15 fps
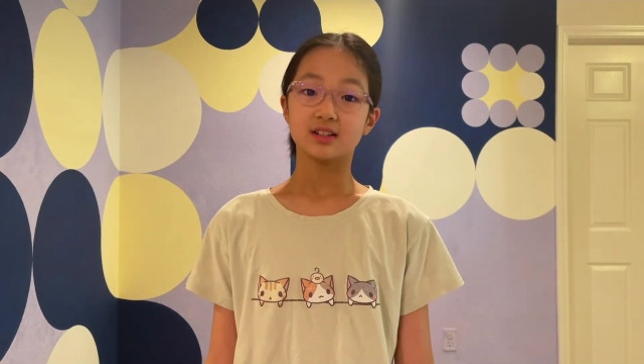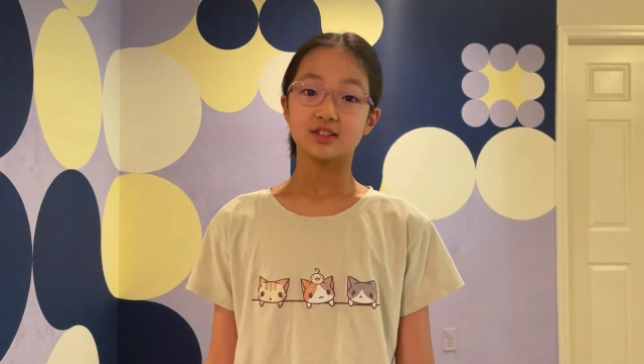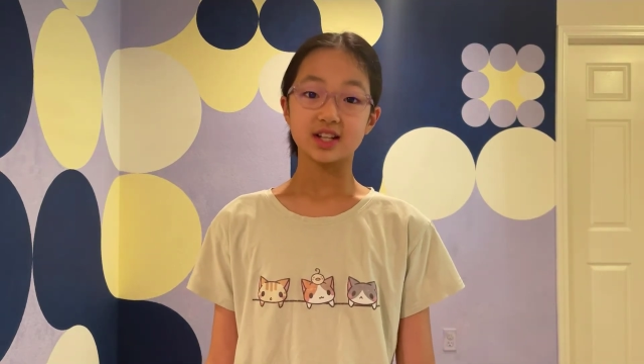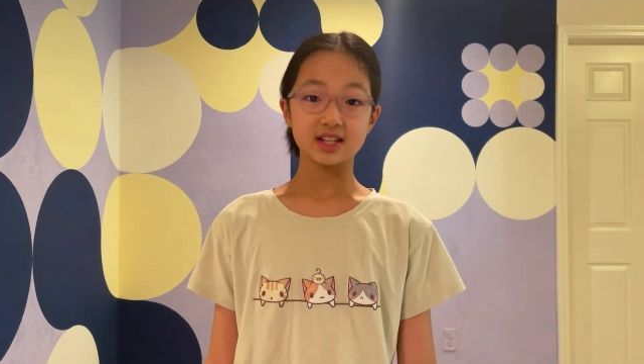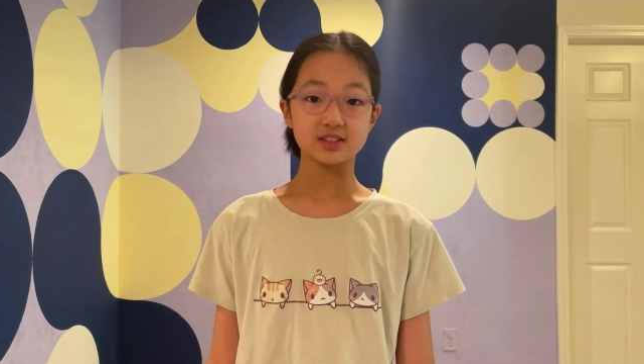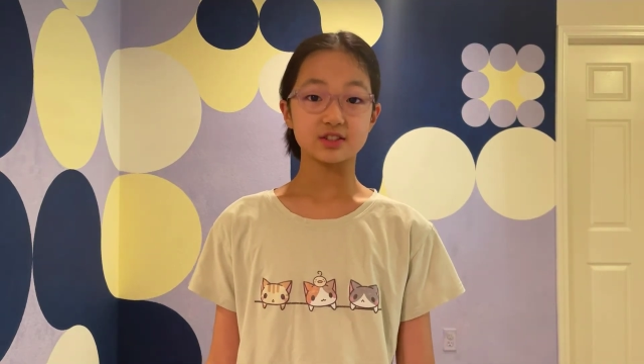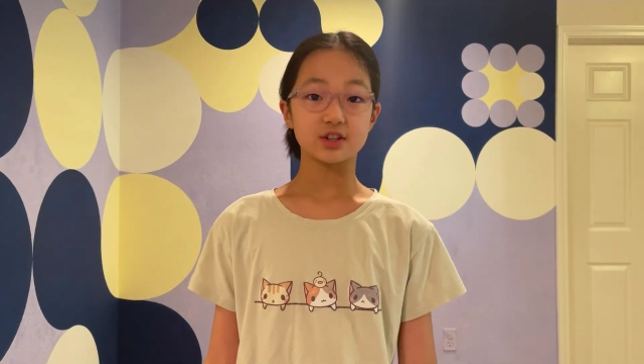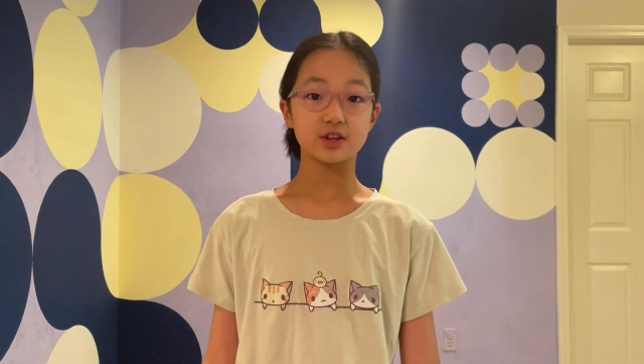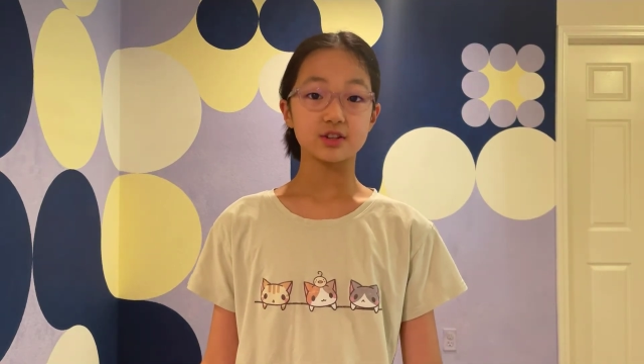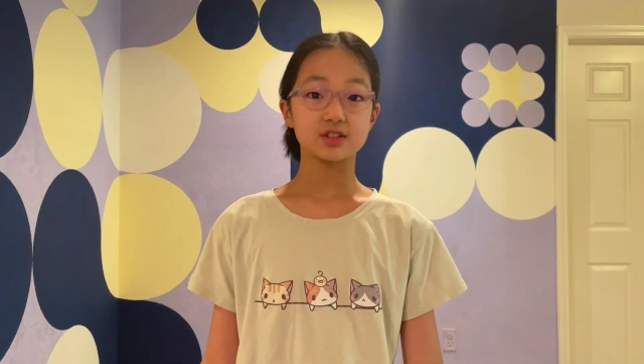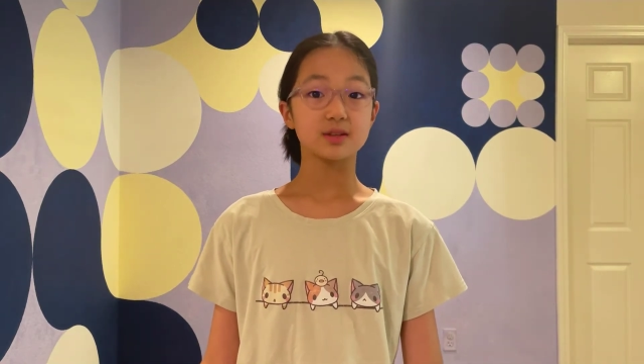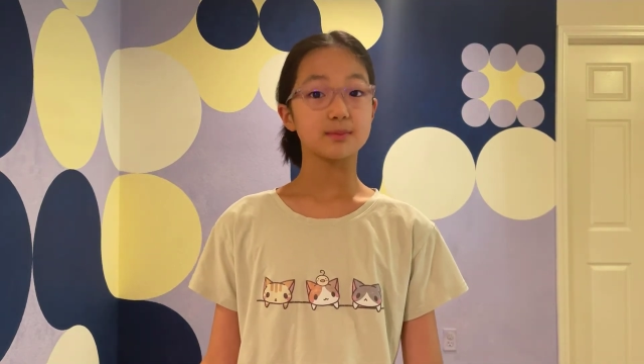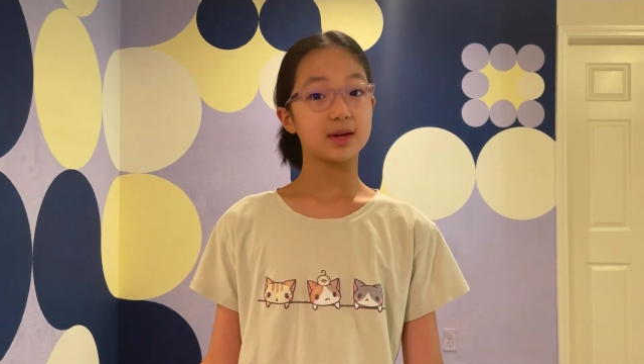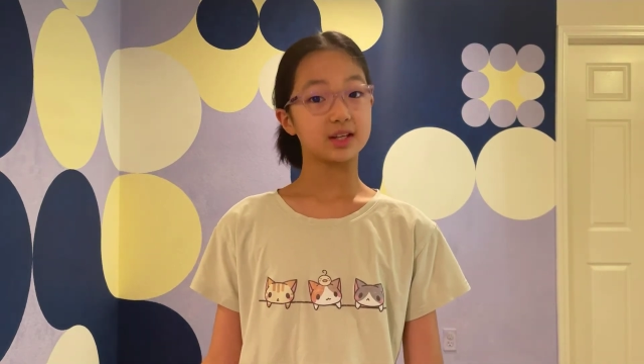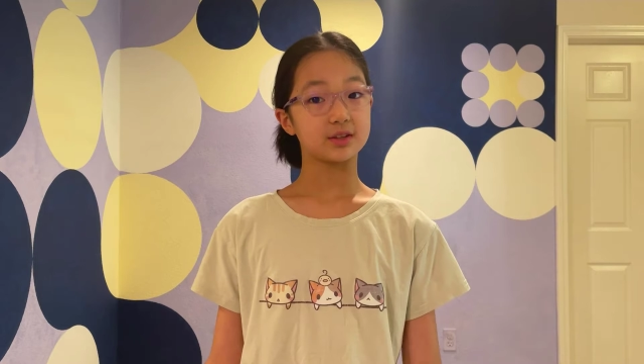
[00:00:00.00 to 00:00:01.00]

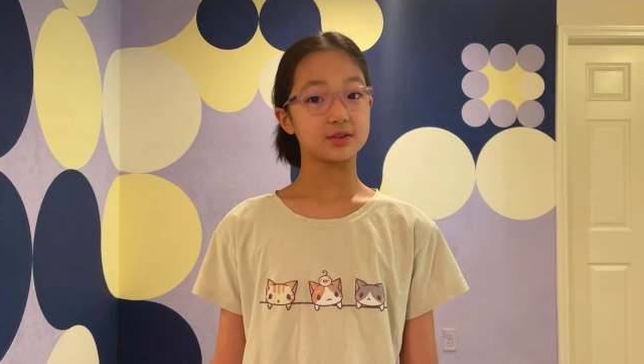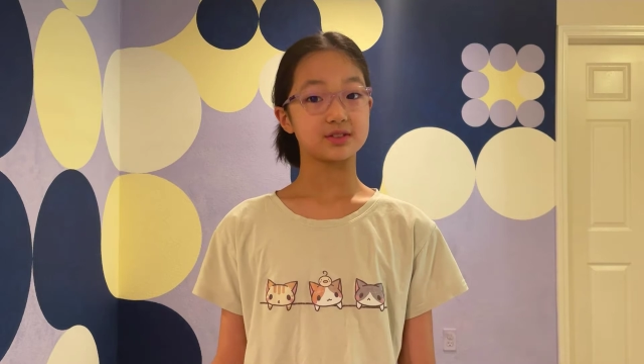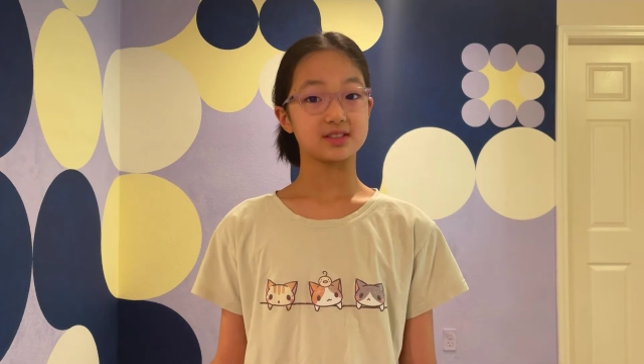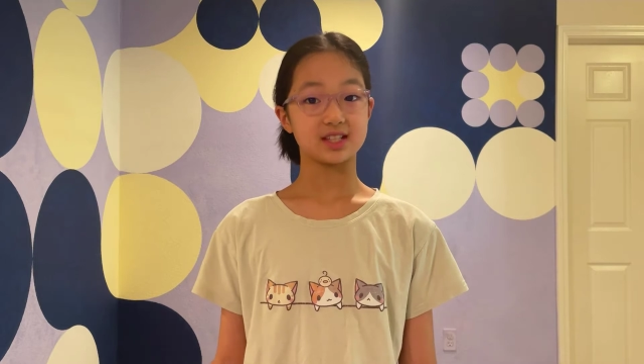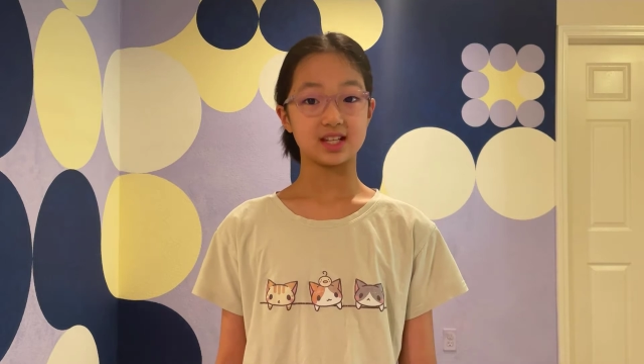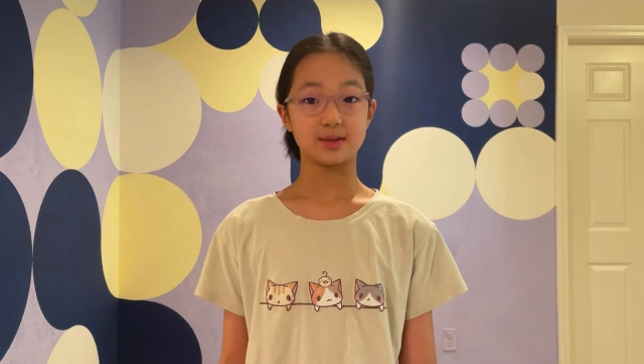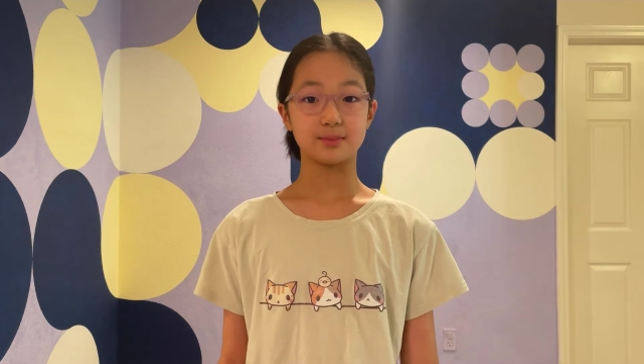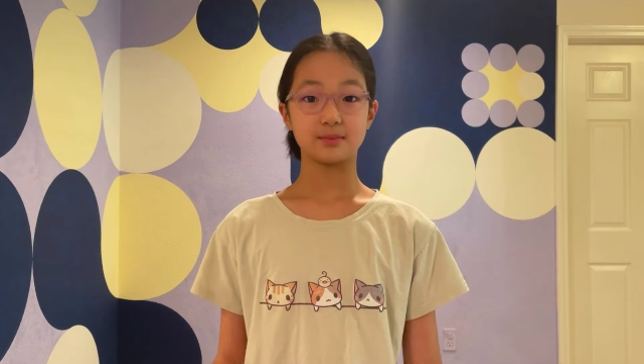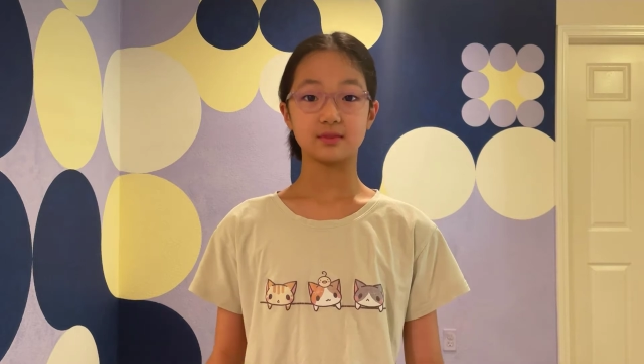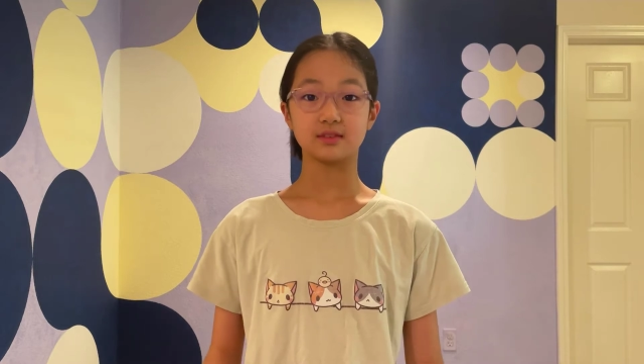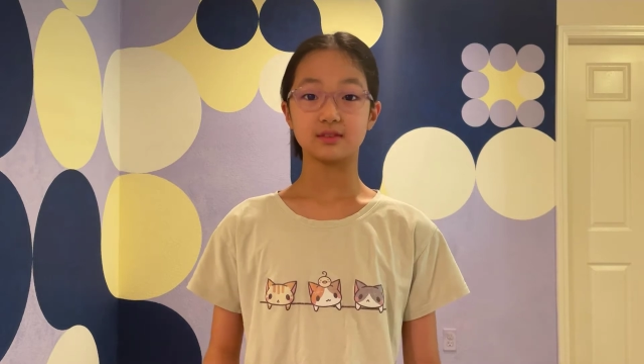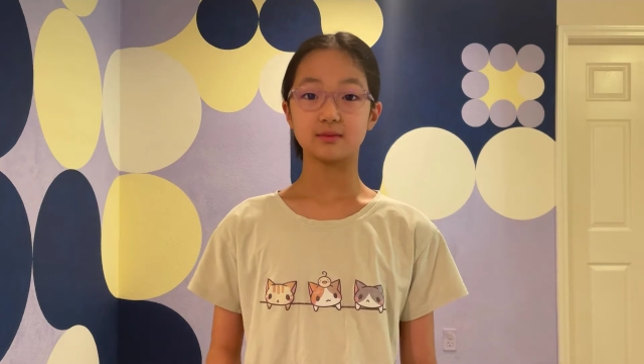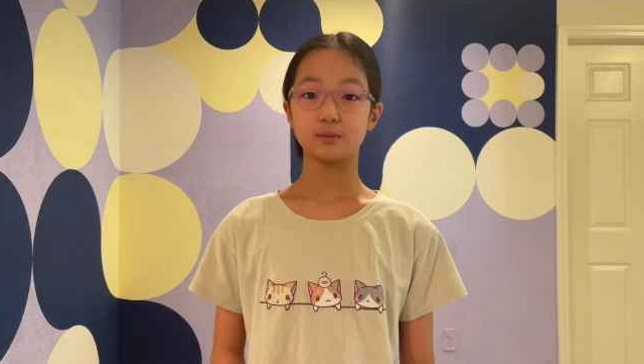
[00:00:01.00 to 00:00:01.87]
Gestures make you seem